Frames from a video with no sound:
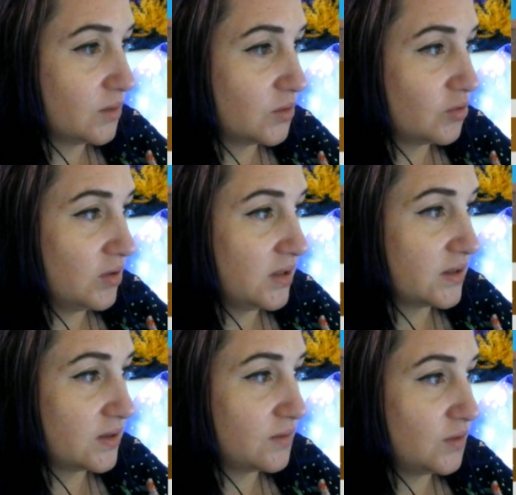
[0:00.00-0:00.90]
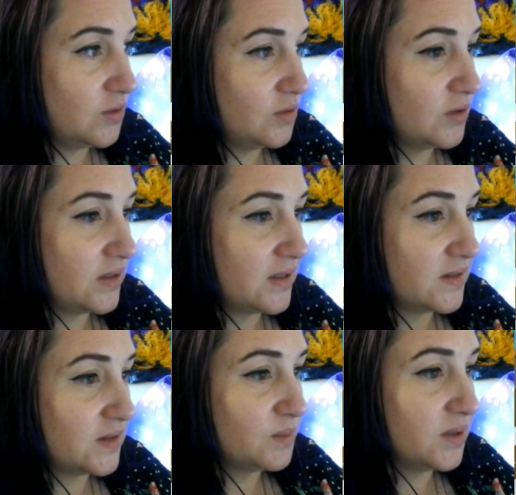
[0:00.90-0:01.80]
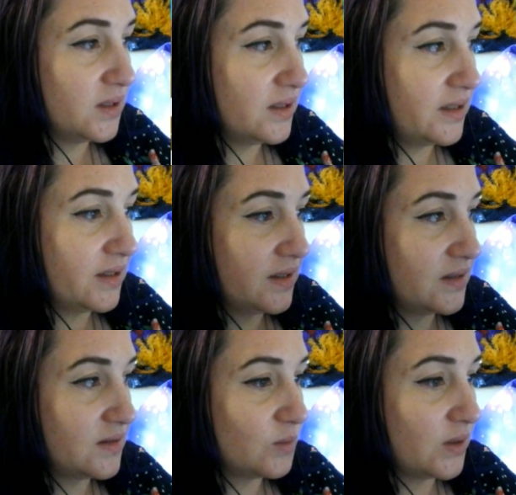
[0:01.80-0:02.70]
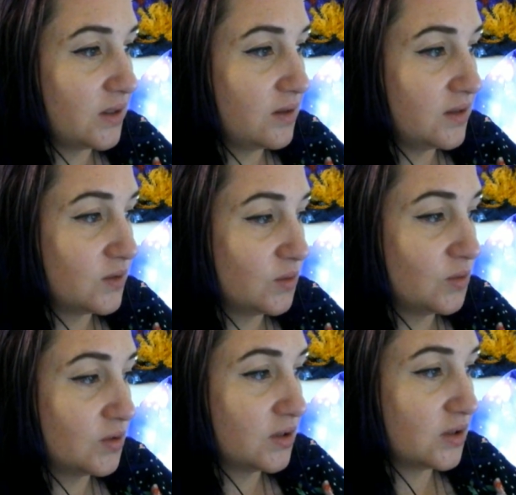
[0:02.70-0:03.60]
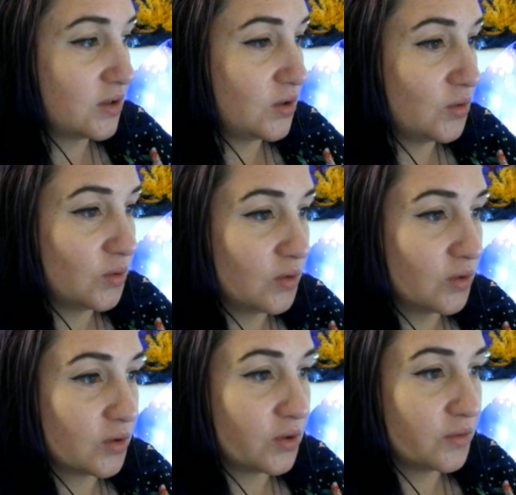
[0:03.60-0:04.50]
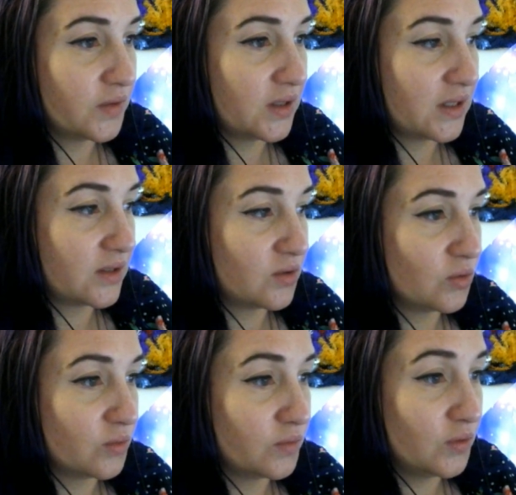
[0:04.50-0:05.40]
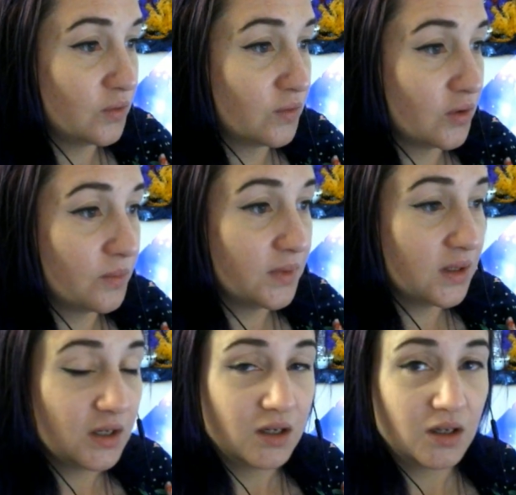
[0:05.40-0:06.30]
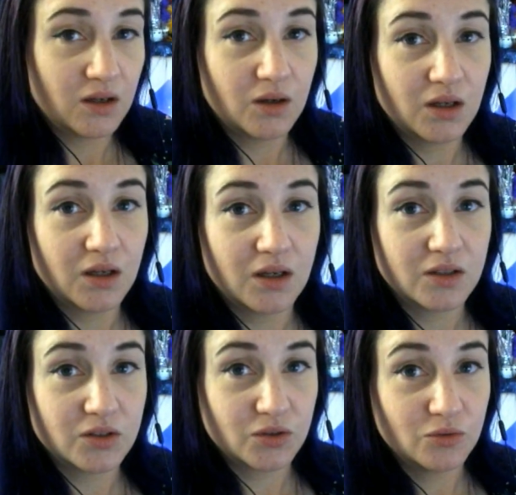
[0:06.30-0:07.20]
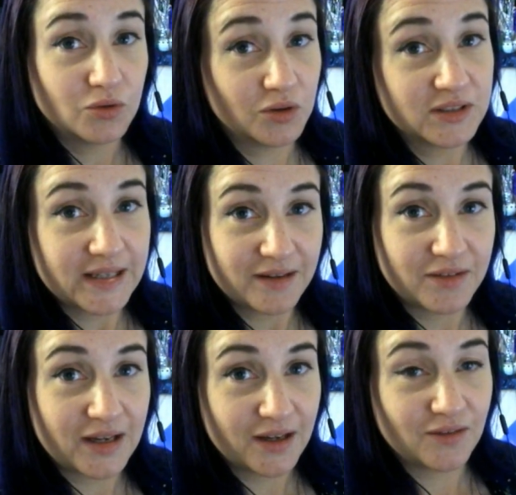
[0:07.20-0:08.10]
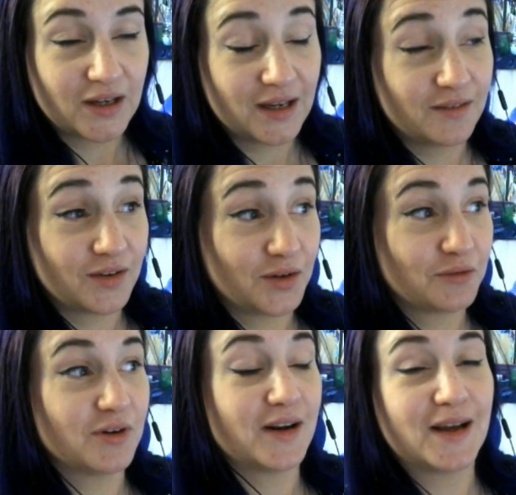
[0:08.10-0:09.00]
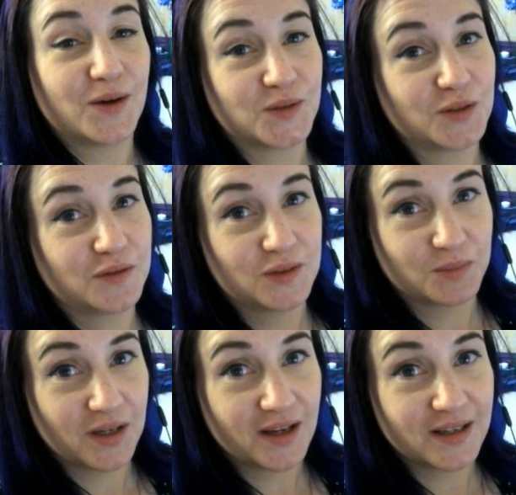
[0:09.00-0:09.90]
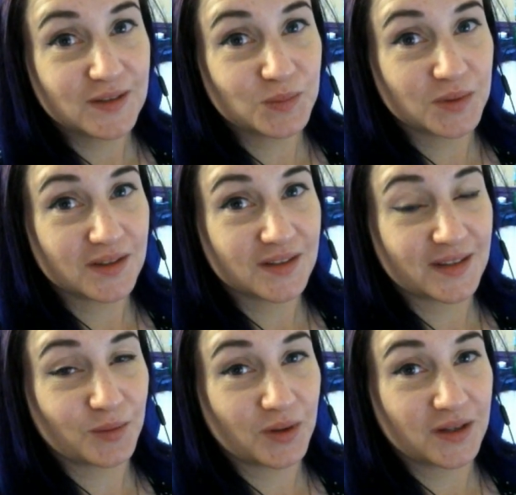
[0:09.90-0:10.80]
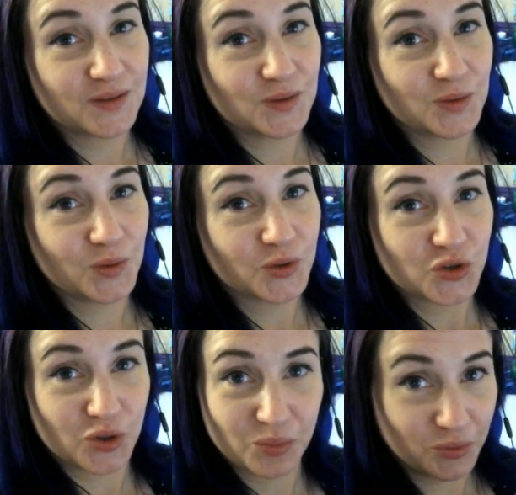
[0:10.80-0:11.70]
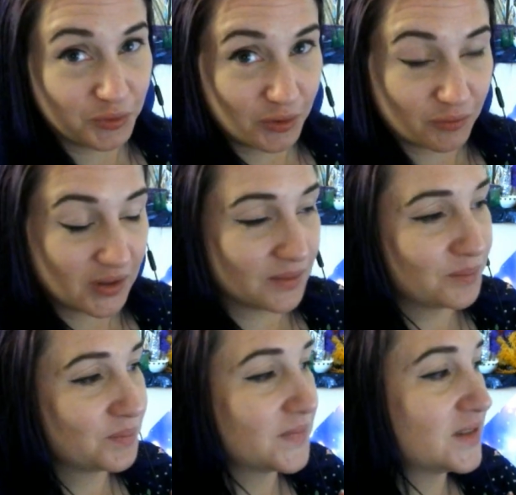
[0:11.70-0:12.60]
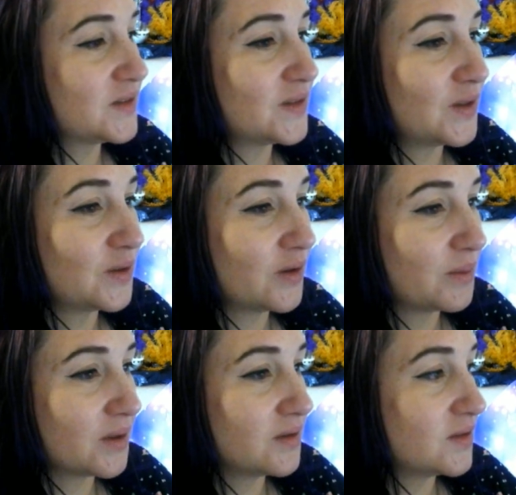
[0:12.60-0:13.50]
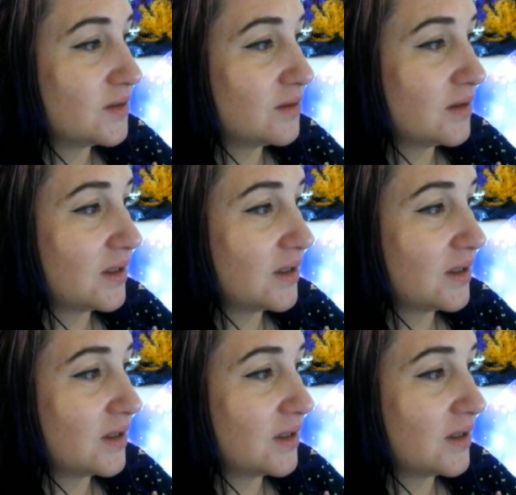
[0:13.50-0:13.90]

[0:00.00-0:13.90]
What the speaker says: got drinks, food, and then supply is where you need to order your coffee and your food from. Do not ever run out of supplies, because otherwise your shop will not run. So I'm going to do